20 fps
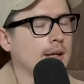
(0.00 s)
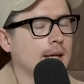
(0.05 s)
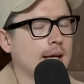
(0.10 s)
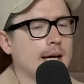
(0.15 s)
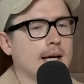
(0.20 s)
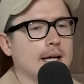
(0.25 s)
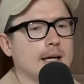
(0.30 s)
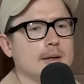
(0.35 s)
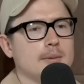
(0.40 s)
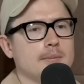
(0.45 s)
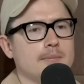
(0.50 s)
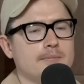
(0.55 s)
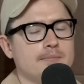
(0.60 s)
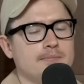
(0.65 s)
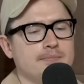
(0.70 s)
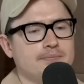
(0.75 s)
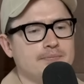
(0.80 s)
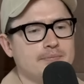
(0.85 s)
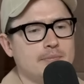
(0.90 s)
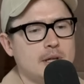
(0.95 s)

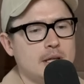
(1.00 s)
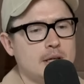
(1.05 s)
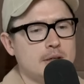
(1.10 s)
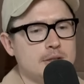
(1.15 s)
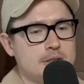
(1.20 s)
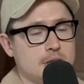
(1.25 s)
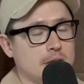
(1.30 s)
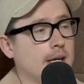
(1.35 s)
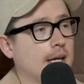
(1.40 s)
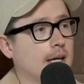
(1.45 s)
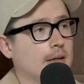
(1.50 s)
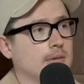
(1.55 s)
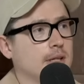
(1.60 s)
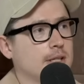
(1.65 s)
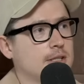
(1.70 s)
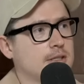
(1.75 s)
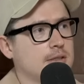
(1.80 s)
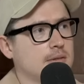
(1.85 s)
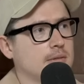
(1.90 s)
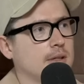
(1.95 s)
Um. So yeah,
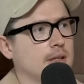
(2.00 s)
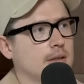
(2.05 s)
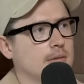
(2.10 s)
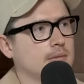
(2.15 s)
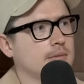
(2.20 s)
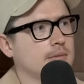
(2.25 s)
yeah. Is he